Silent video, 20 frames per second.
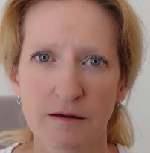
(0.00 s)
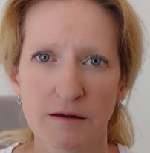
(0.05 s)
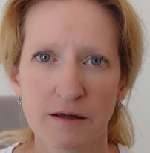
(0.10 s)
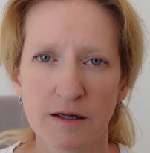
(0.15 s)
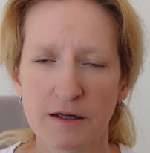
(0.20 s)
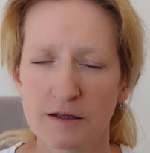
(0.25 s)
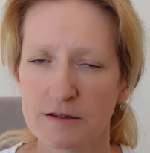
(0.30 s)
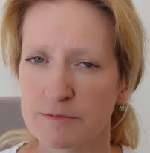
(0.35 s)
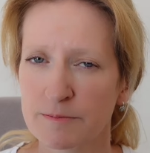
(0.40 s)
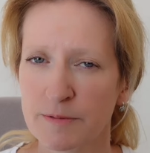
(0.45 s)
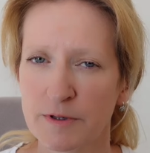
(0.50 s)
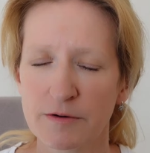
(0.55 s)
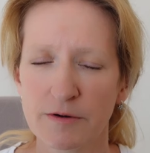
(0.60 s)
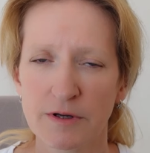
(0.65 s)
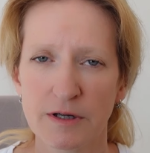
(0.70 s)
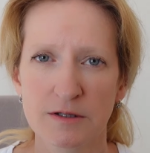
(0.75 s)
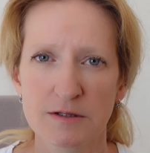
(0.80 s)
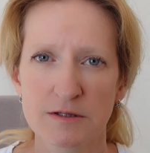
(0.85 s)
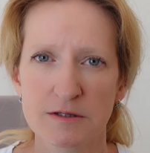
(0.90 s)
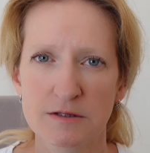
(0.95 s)

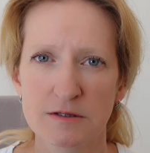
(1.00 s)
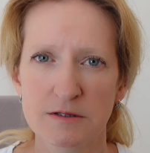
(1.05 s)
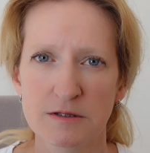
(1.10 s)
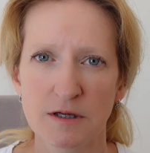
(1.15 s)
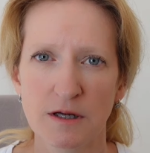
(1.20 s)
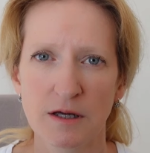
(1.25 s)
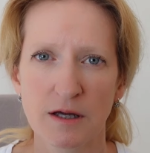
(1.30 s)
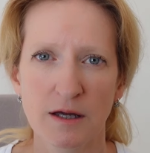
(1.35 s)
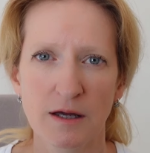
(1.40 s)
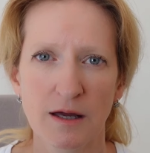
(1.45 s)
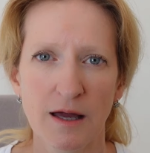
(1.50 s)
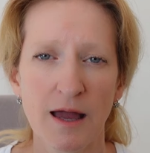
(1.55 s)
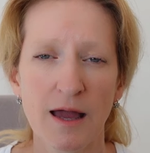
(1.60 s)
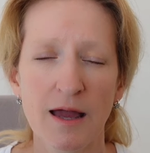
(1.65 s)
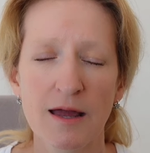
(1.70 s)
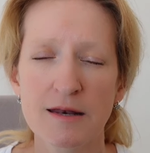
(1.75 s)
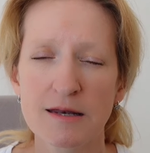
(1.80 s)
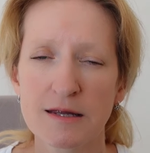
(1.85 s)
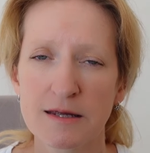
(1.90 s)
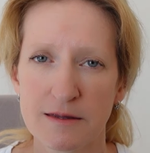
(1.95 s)
experience,
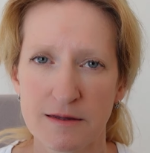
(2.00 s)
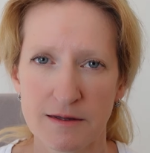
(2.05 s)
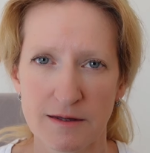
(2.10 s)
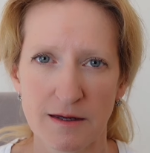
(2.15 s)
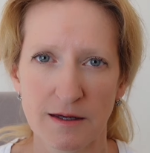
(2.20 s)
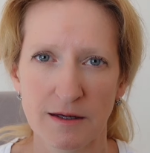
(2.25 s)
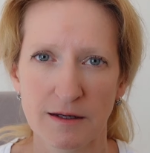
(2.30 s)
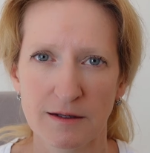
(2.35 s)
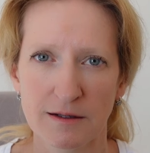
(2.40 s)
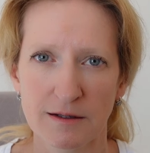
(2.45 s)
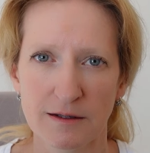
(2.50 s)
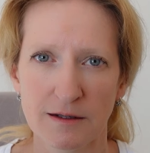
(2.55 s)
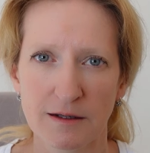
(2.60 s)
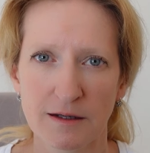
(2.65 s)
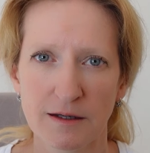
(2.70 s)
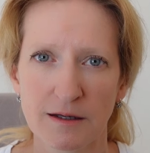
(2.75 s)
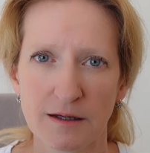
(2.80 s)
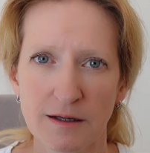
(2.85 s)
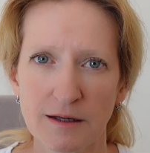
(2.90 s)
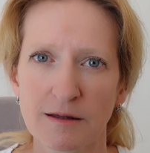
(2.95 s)
anything
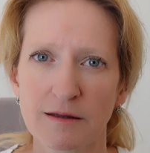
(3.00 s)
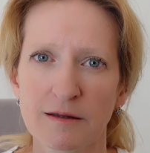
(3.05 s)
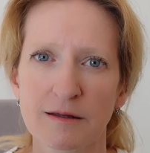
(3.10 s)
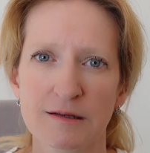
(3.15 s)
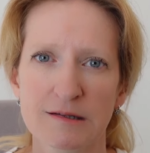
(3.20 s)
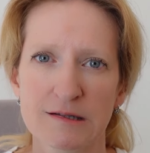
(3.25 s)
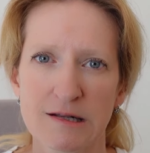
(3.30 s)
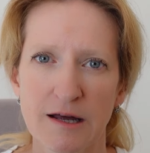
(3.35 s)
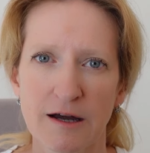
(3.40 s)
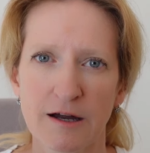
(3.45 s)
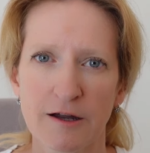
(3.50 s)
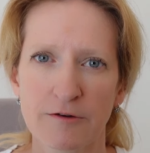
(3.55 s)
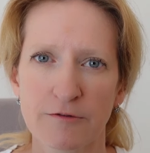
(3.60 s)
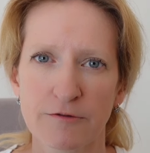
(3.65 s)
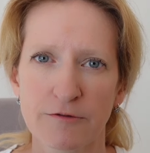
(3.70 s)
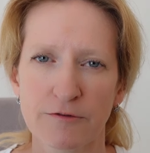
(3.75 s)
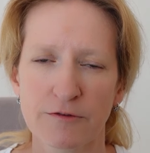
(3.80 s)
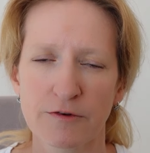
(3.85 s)
in this life